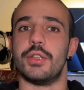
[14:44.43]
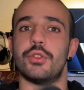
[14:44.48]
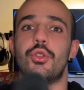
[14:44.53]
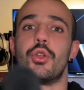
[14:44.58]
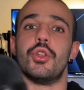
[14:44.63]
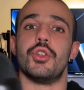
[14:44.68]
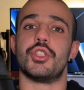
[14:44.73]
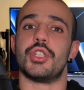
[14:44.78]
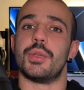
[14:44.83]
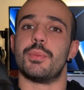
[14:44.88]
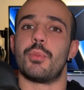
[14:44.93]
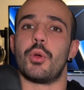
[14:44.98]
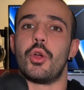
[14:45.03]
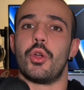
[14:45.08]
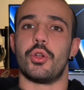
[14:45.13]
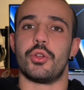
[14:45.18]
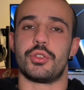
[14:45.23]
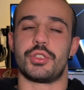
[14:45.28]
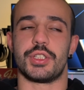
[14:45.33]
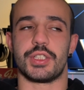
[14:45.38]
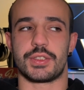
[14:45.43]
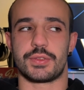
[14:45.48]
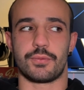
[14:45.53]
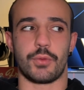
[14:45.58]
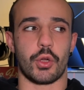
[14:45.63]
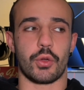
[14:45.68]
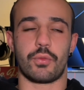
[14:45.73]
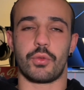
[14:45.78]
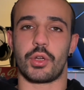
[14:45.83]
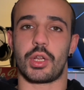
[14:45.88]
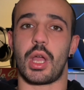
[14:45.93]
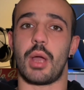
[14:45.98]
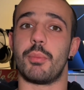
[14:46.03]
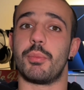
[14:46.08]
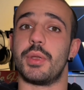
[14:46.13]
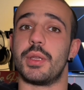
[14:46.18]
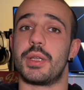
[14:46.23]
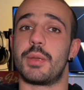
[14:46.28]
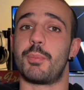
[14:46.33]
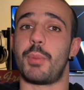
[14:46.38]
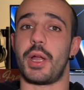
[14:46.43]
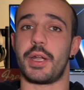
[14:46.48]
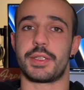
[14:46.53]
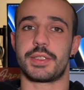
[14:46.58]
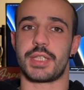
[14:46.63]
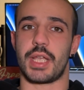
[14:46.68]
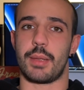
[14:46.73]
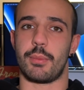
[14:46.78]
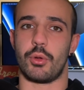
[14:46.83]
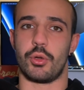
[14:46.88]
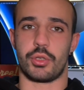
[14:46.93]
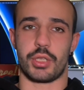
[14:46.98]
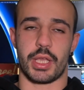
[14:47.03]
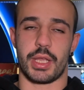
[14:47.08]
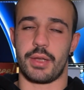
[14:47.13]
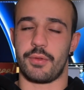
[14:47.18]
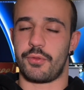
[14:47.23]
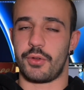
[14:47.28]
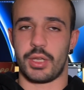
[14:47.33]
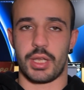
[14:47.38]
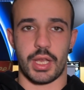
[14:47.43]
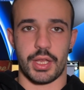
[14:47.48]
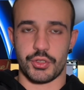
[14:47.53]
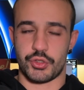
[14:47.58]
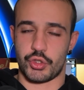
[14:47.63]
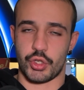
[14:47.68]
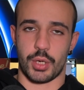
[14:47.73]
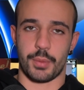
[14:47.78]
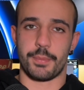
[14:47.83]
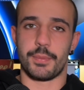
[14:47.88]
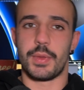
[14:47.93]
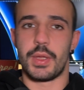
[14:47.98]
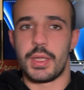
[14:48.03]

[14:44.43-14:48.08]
internship or just work for a company part-time or get a freelance job,